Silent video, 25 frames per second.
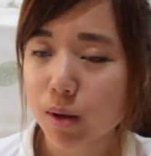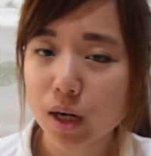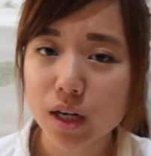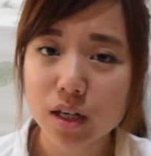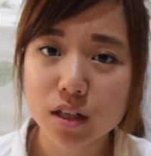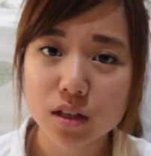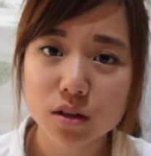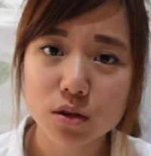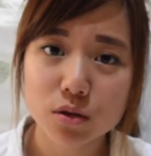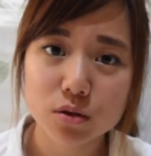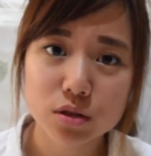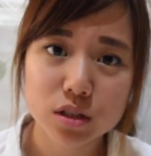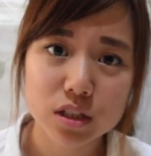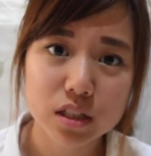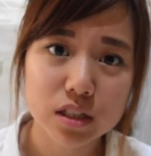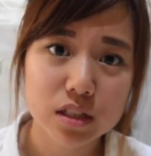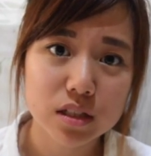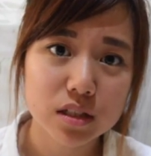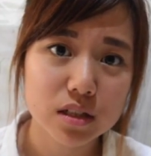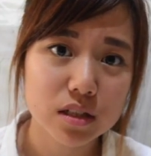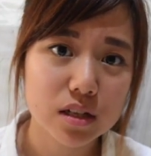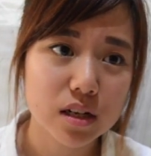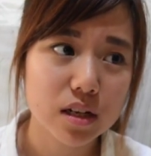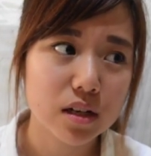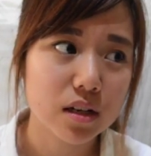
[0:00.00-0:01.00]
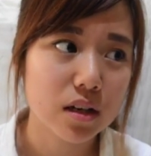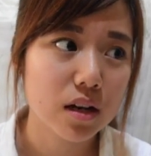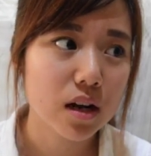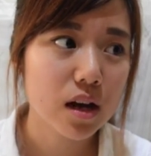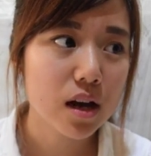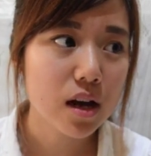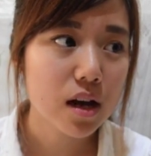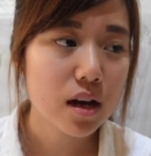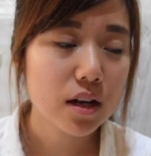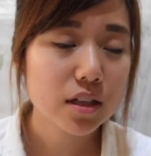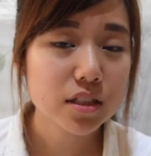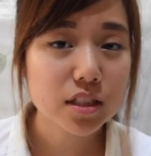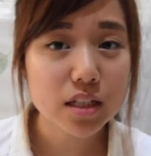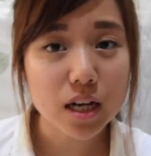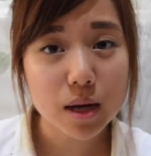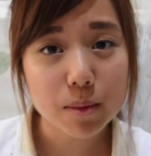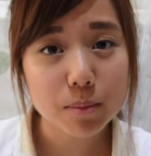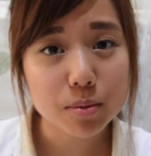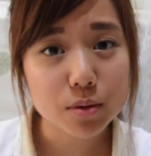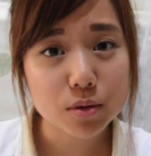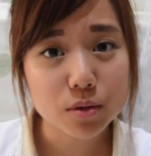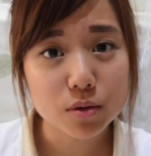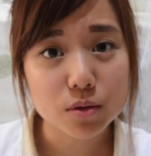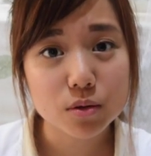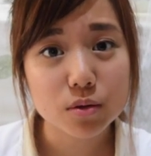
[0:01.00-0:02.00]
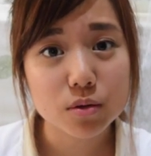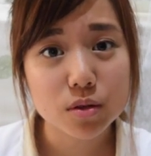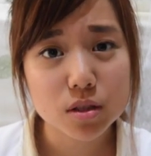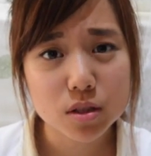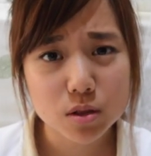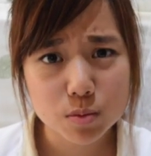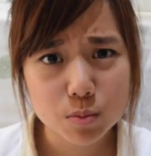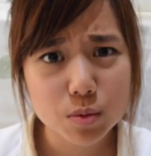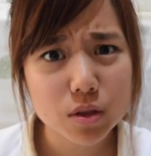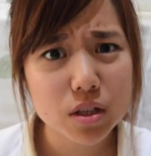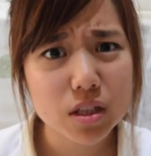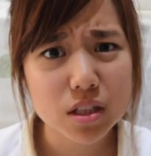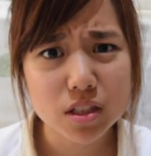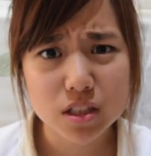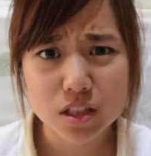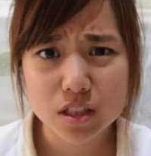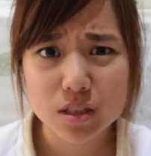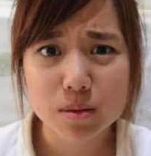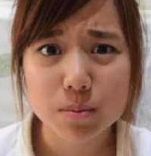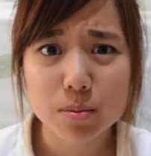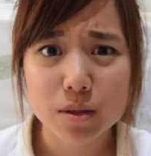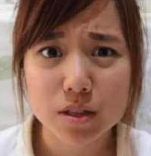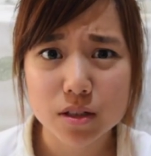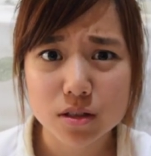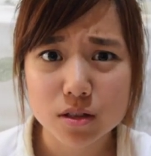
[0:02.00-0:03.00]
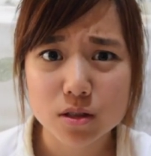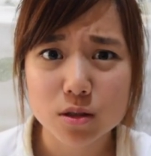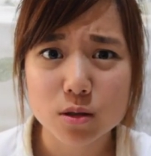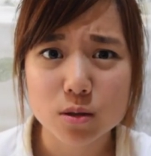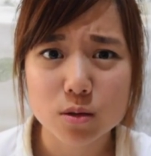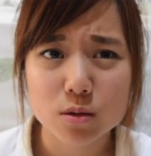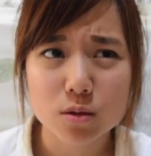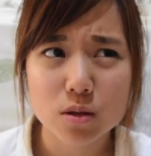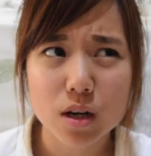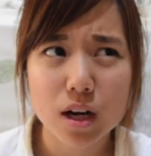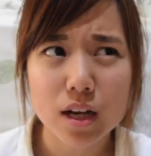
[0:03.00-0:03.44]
body lotion and shampoo, it's pretty cheap here too.